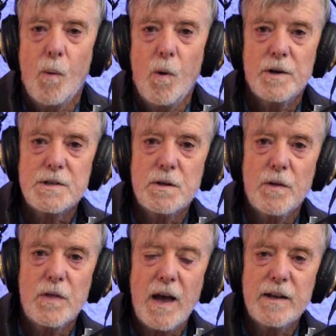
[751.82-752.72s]
was
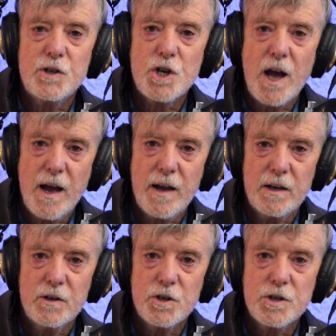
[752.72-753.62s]
that they
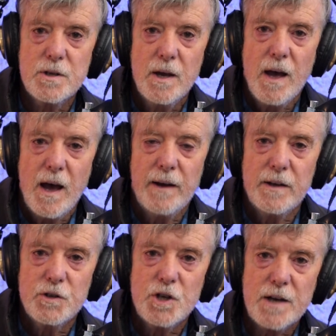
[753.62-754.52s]
changed
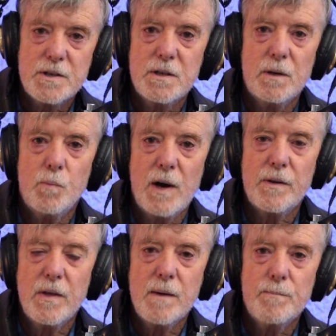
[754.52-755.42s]
and adjusted
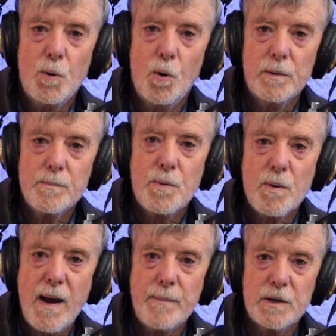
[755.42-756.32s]
one of the important
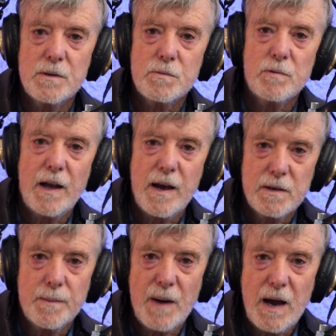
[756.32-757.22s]
parameters
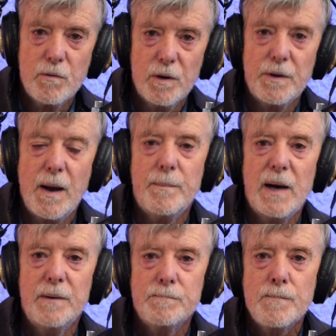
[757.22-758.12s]
related to Bayron
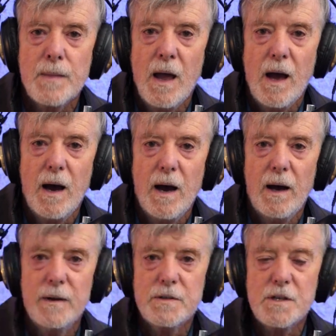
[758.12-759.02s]
number
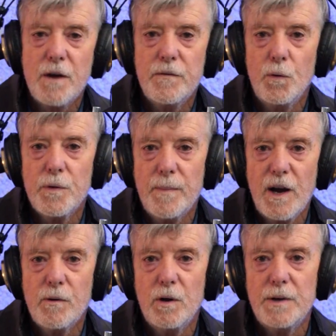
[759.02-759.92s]
and so forth, the
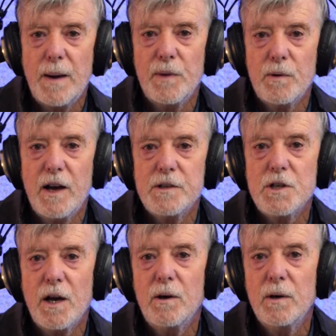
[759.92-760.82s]
Bayron number
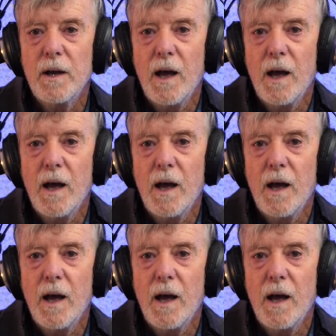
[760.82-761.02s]
ratio,